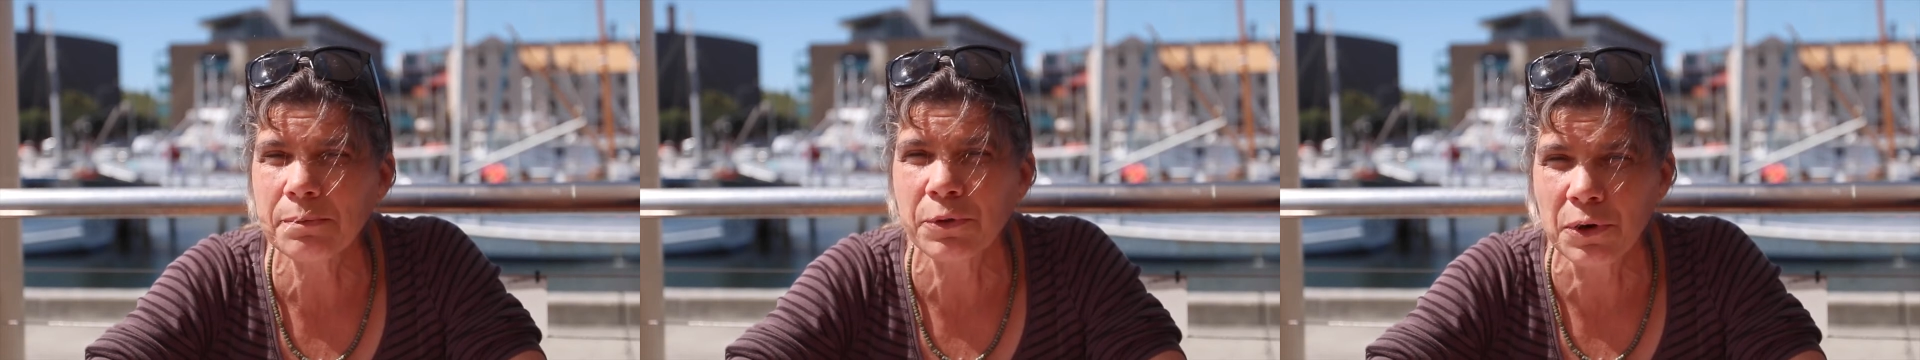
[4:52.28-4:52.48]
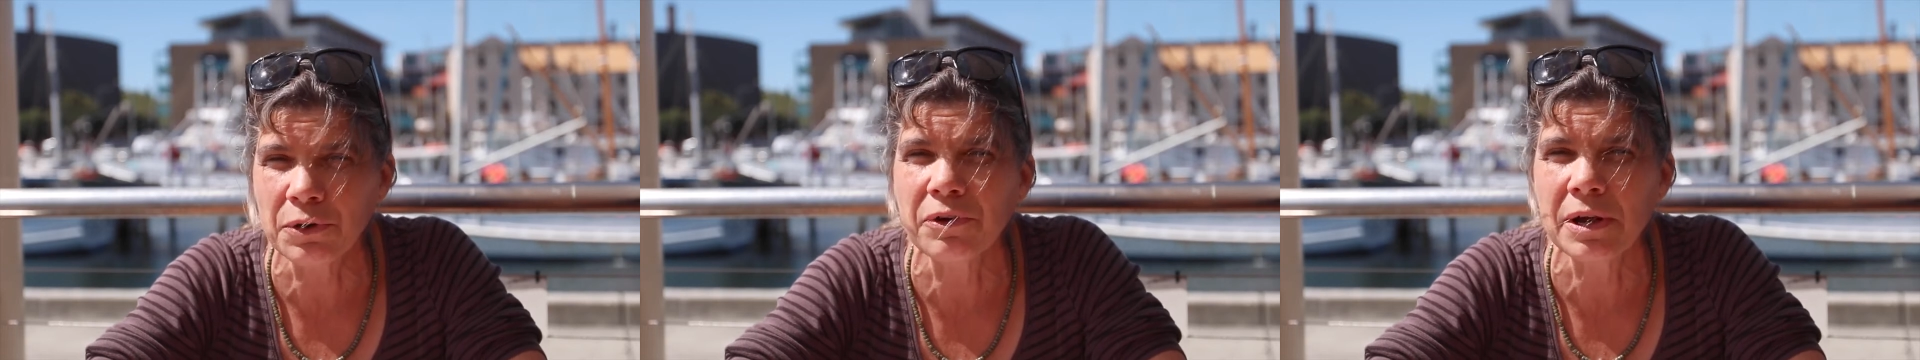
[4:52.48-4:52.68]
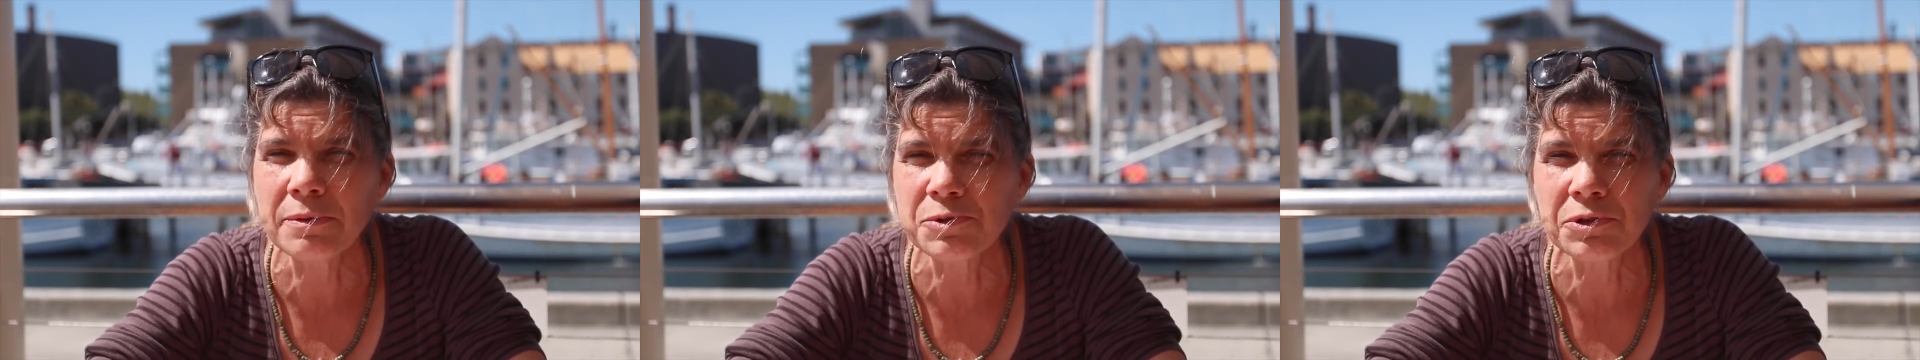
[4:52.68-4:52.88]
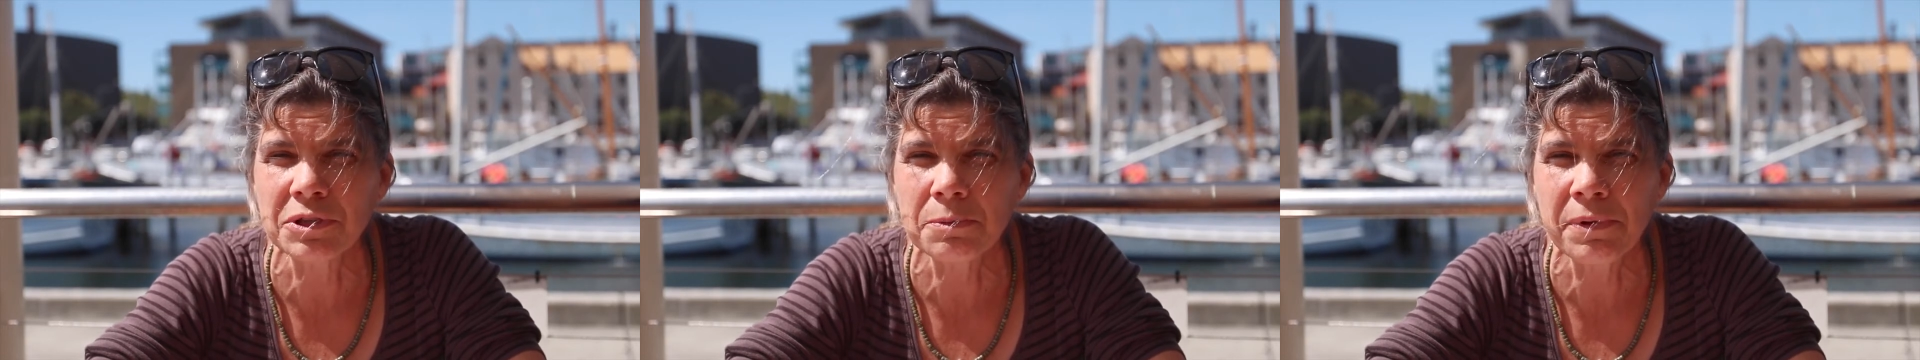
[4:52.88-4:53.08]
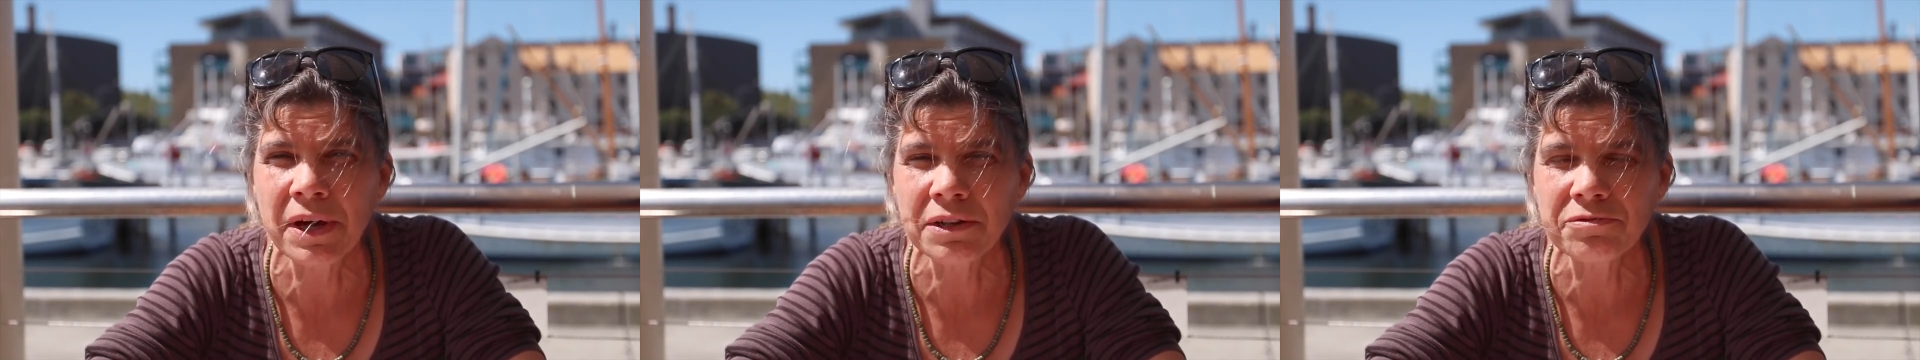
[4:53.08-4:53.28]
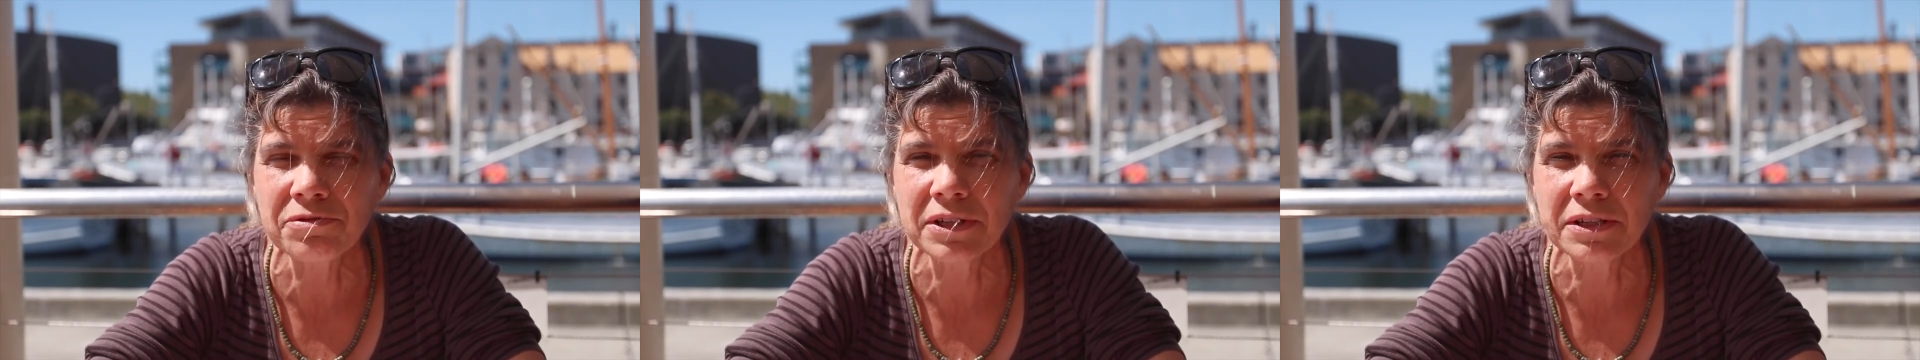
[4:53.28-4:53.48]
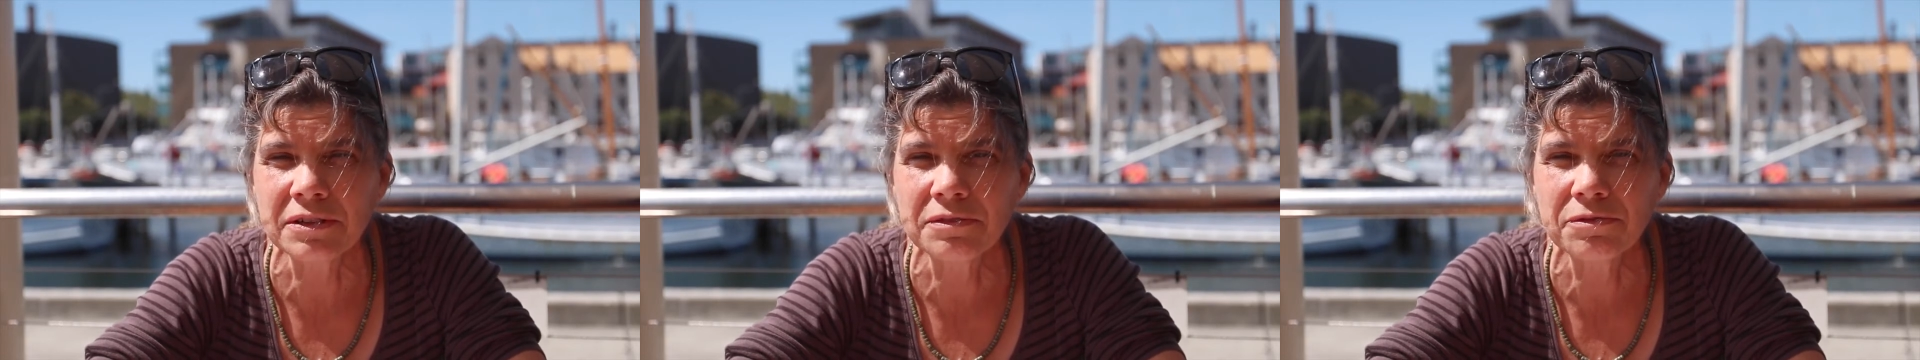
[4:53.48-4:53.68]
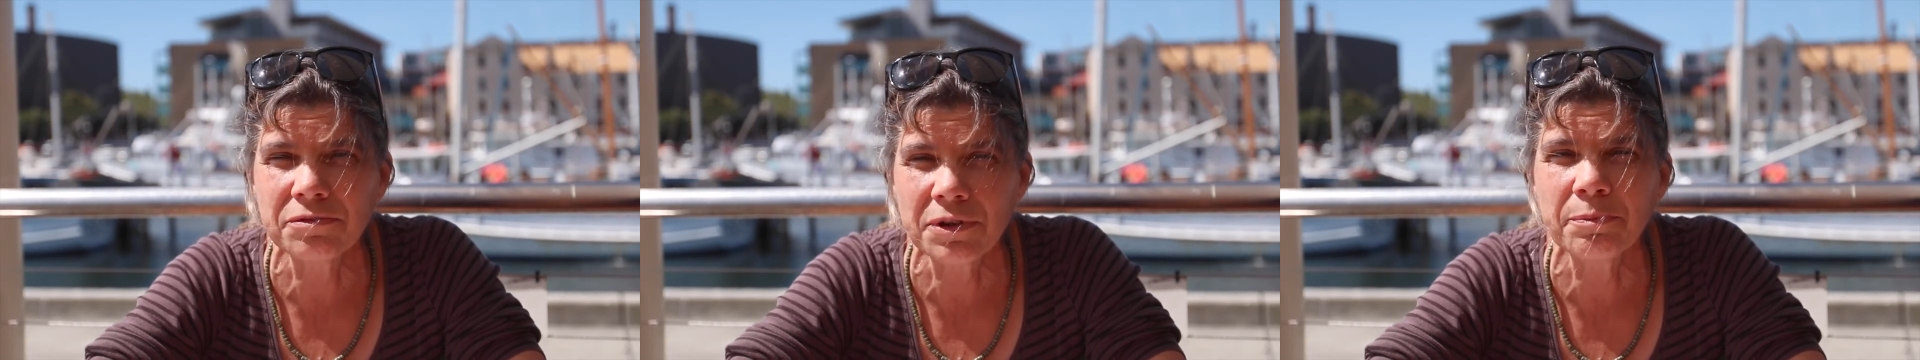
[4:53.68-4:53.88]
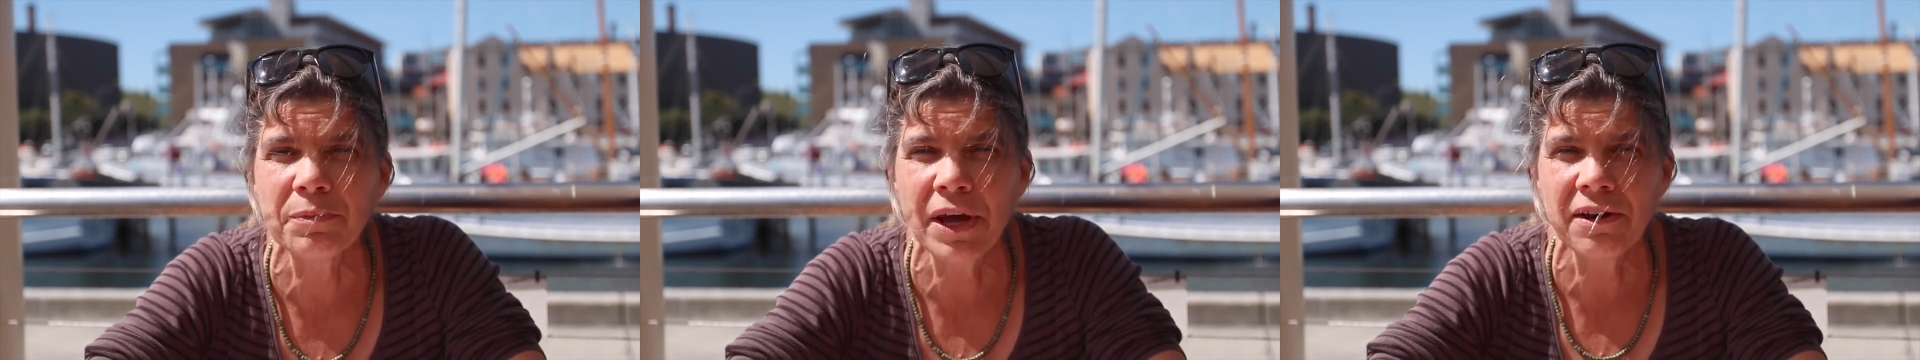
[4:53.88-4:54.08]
programs really benefited from